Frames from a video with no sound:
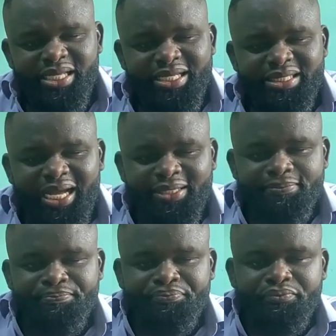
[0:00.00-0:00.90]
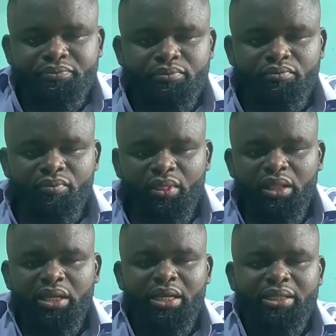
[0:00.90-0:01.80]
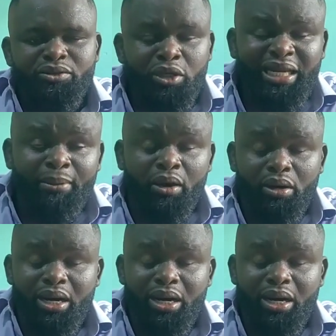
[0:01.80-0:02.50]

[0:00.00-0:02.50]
that, talking about a